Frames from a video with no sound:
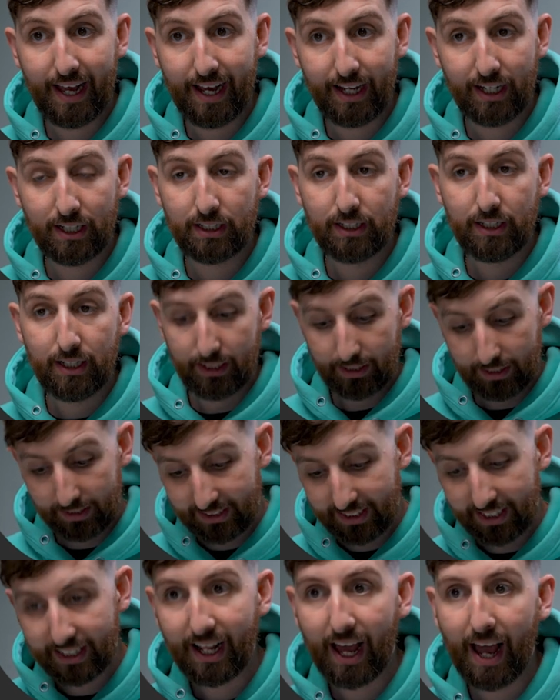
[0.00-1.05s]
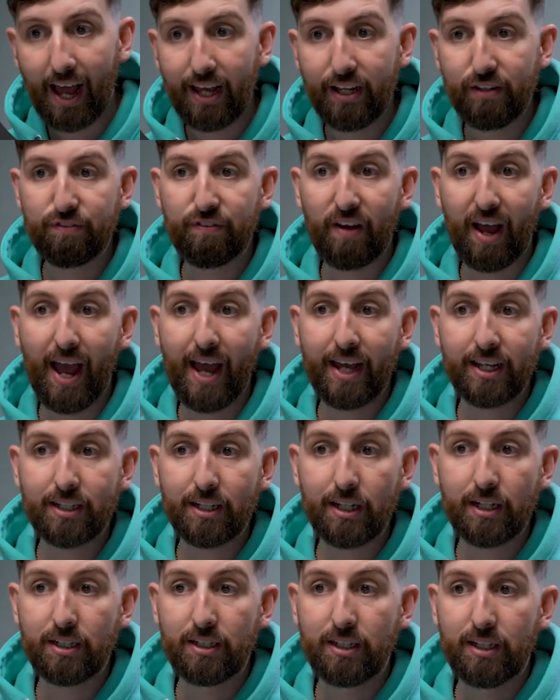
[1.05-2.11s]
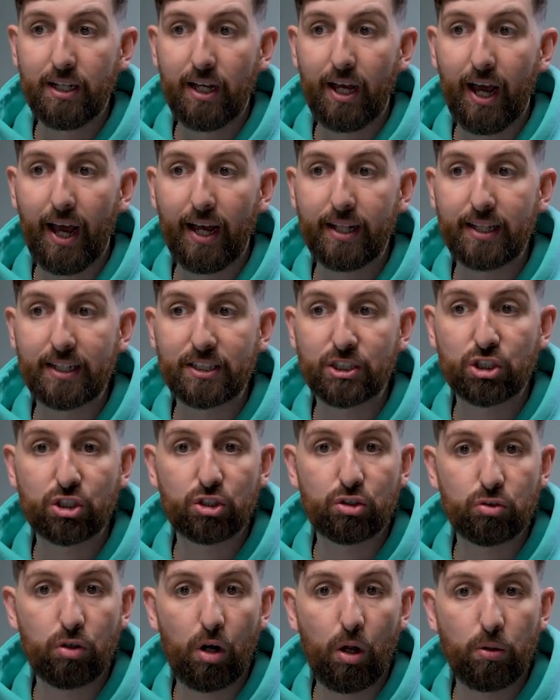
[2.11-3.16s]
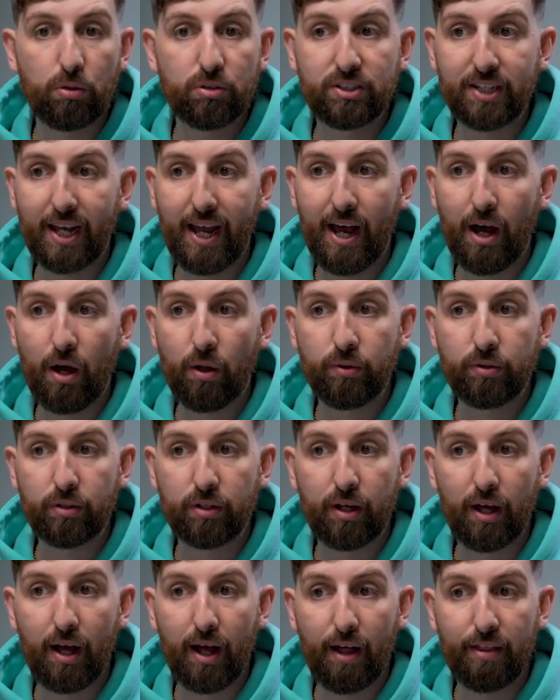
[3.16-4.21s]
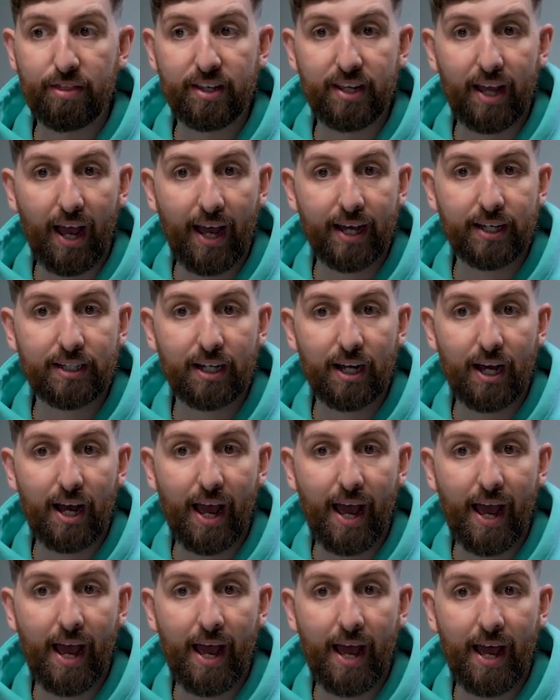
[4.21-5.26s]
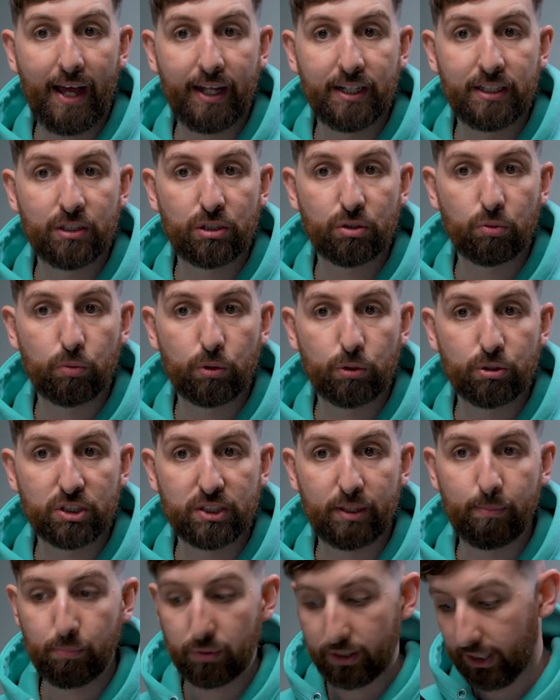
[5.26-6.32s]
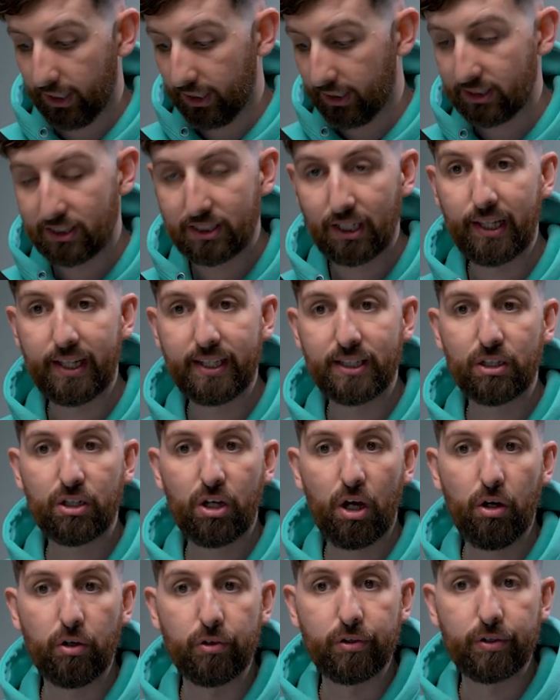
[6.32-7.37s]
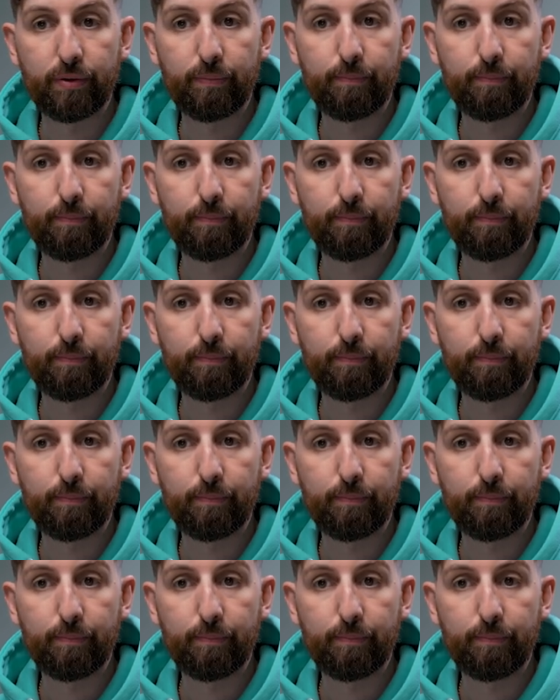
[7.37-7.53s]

layer, let's hit A for anchor, and let's scroll down uh, the anchor and we'll simply delete the code.